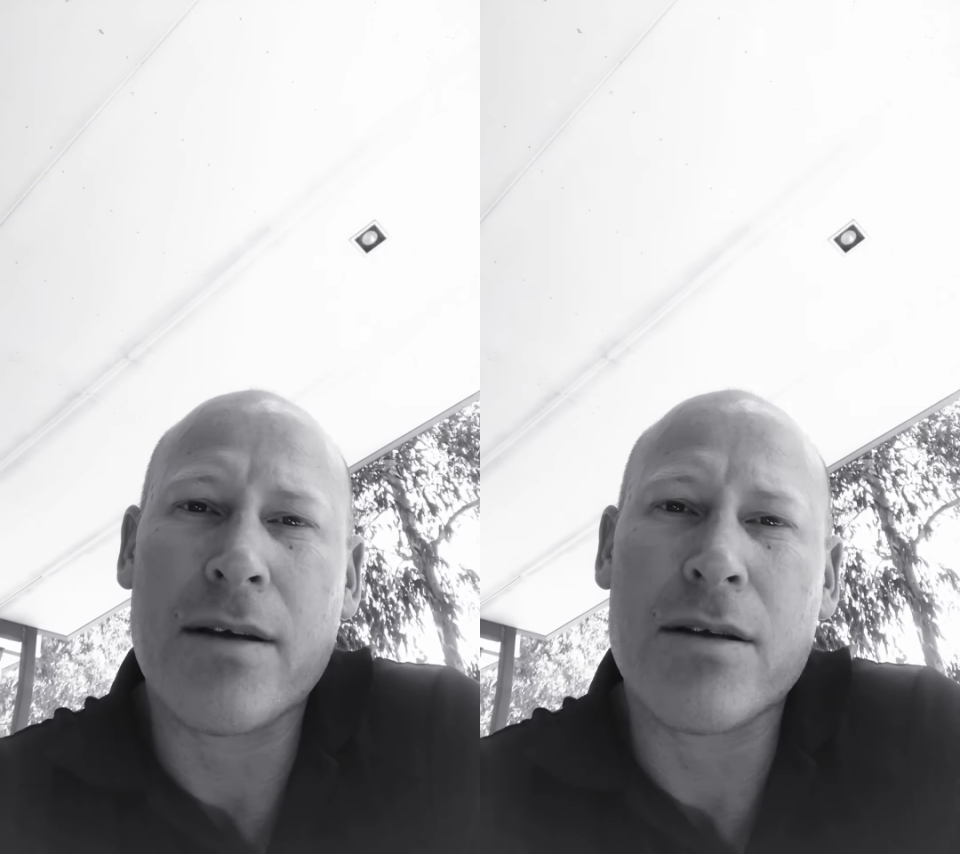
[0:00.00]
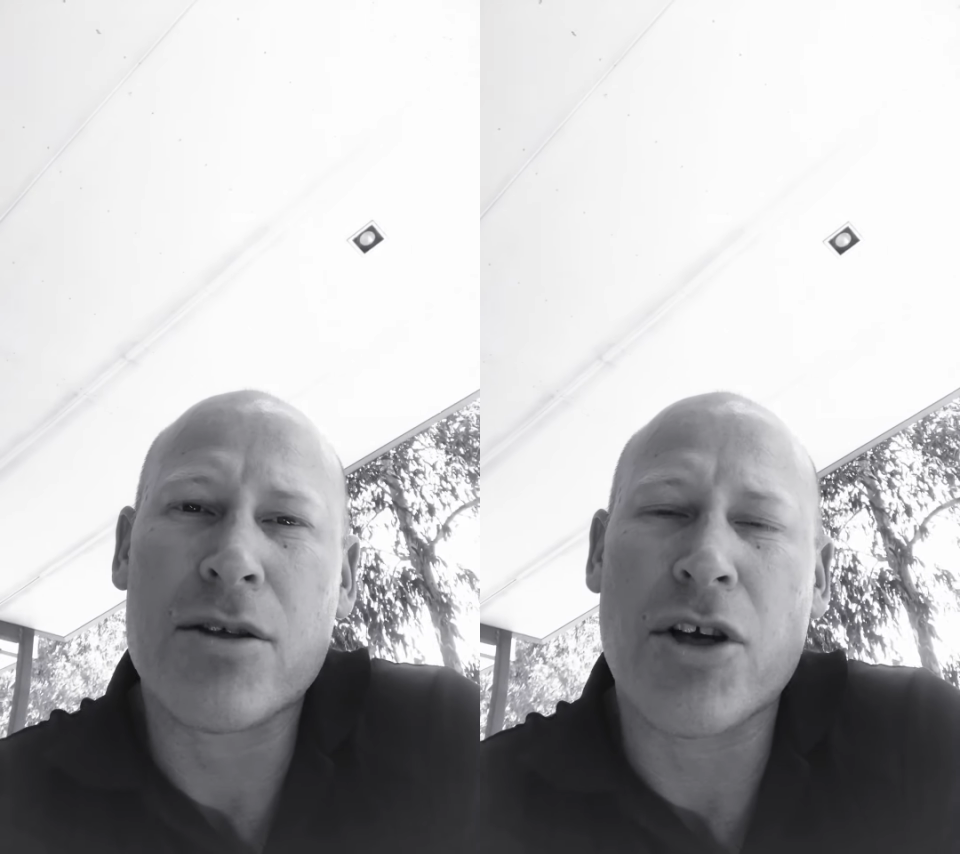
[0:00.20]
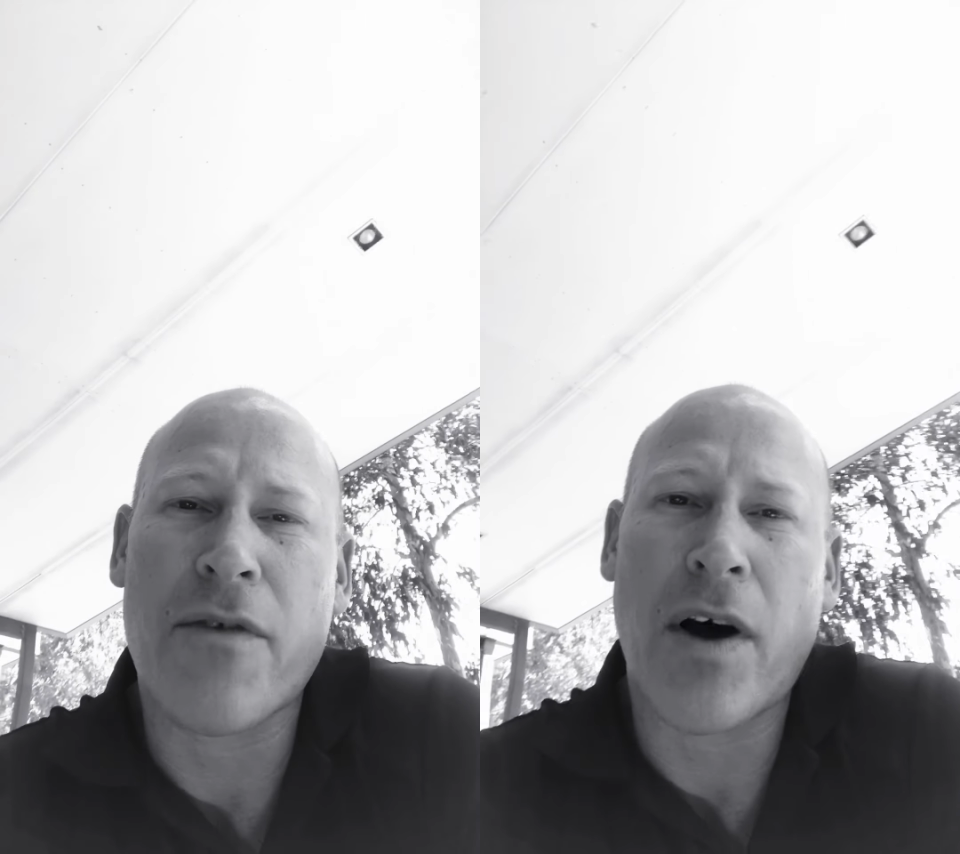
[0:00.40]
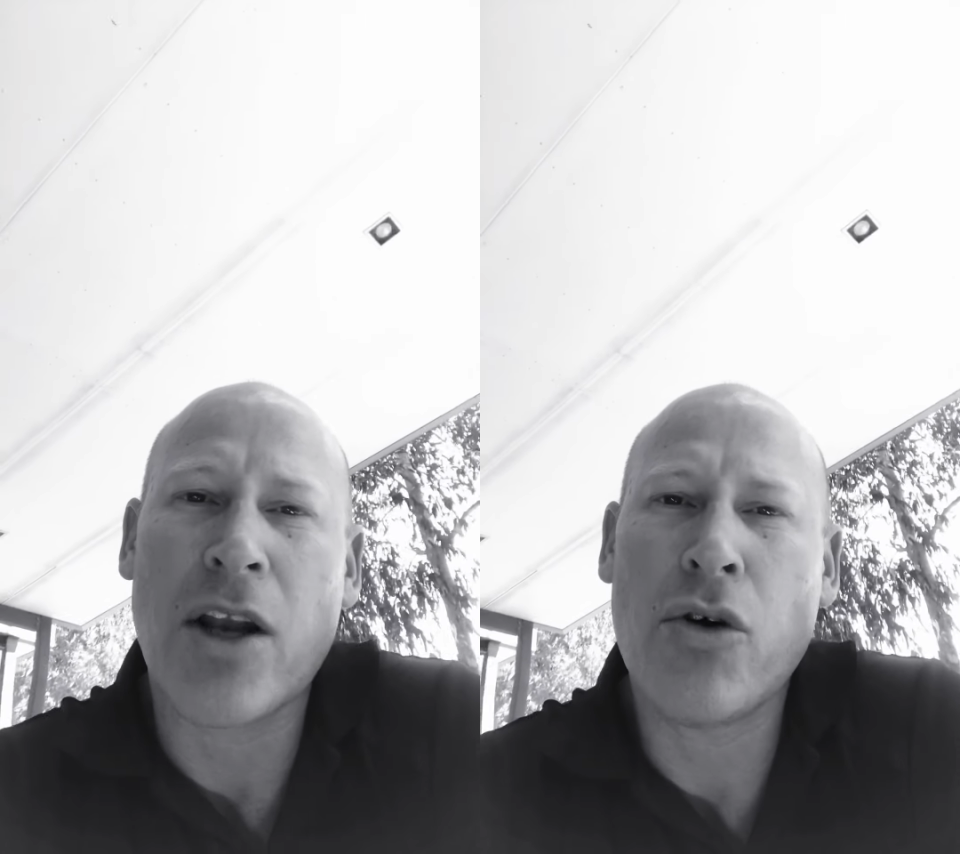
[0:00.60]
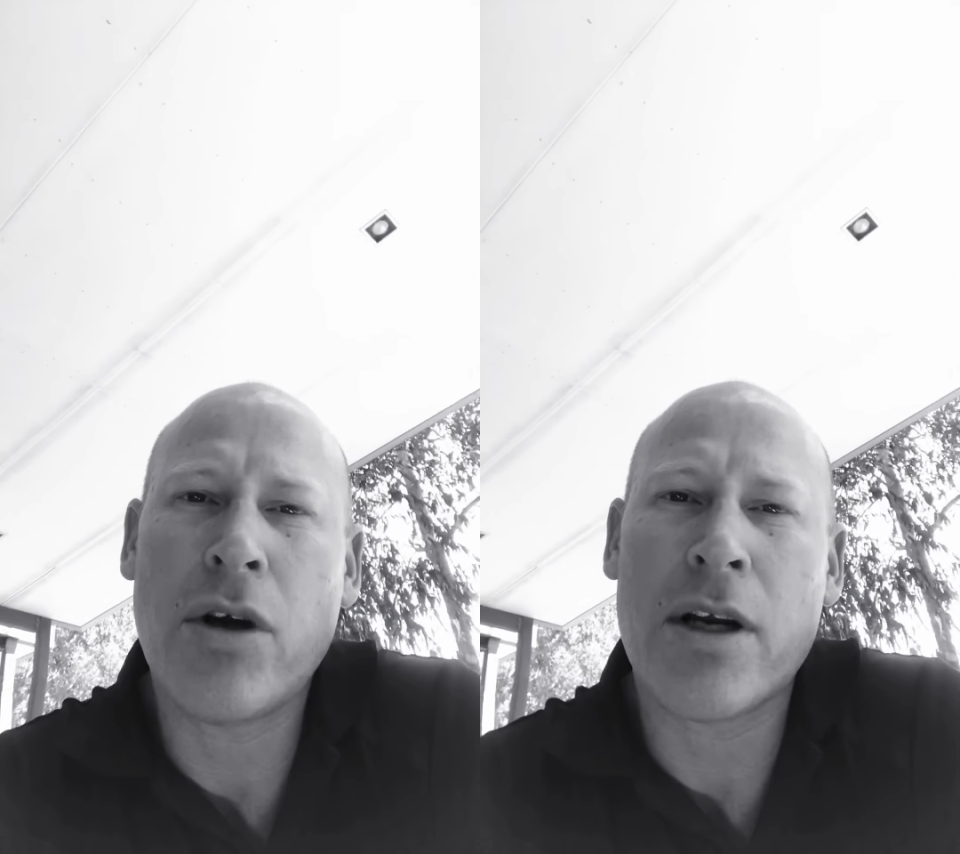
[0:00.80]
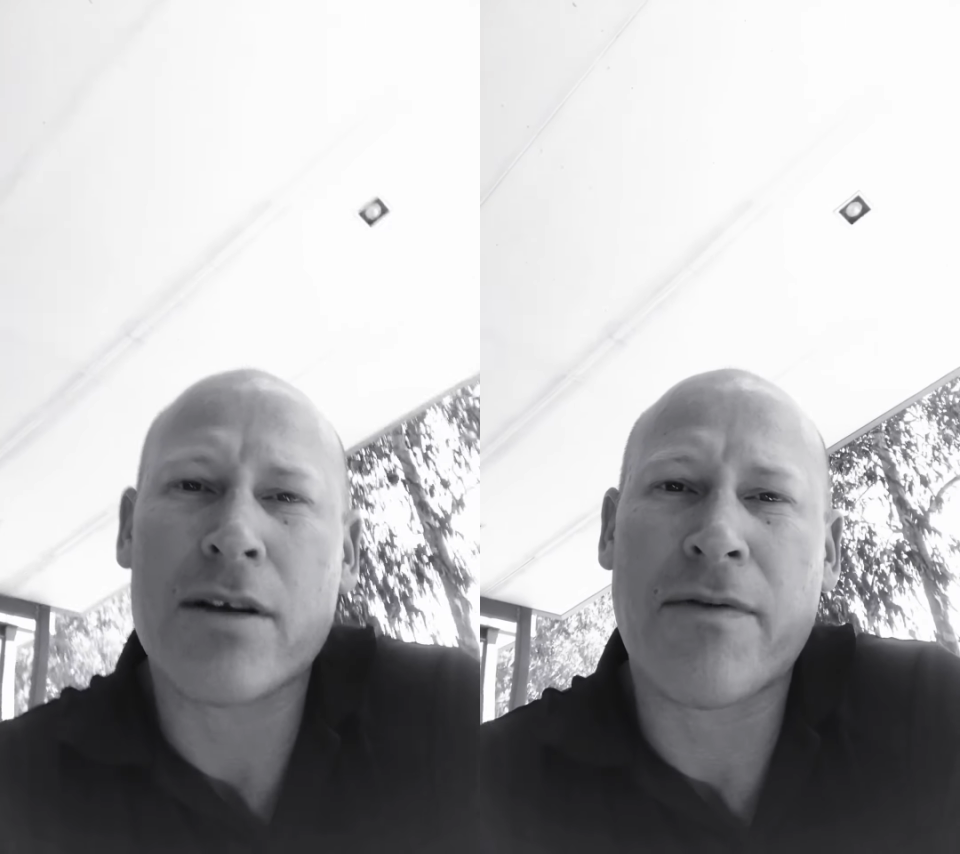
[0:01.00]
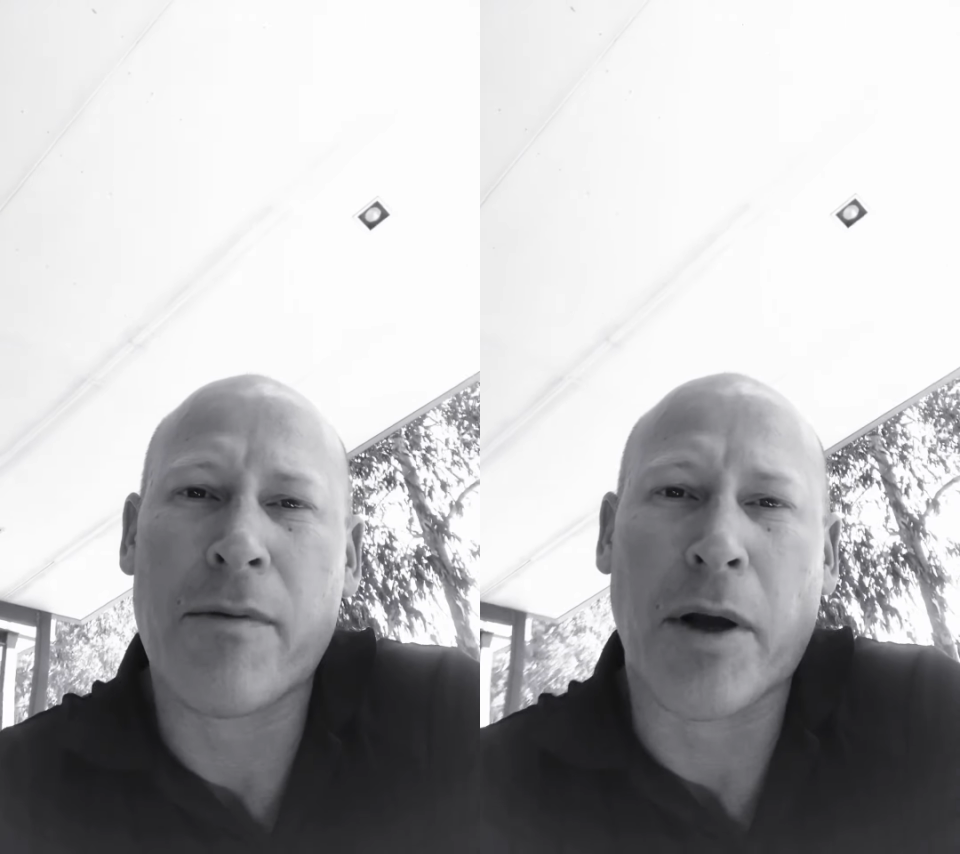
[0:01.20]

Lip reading: So if I look at it from